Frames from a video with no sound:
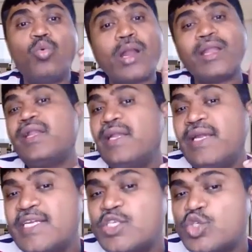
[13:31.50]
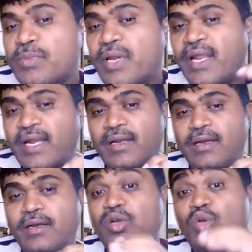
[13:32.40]
what needs to be
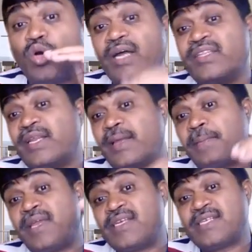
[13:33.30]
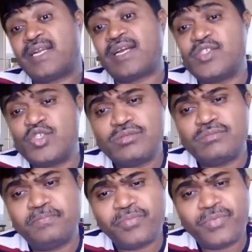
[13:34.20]
done to other APIs that
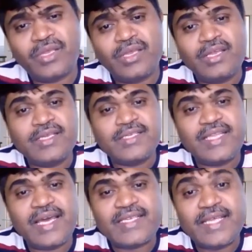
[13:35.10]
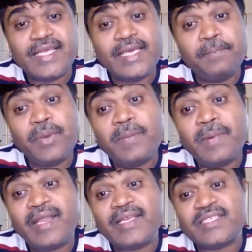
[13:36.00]
consume? See, they are saying
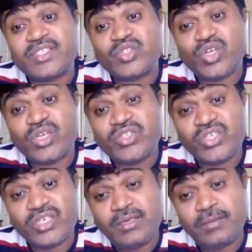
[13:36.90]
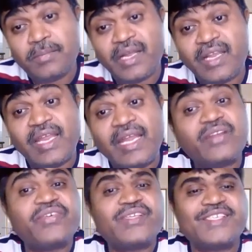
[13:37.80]
implementation is changing, but
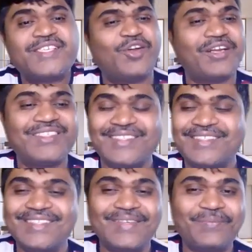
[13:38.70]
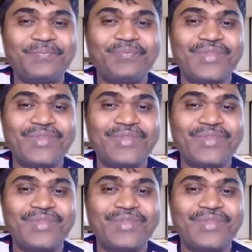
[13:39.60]
interface is not changing.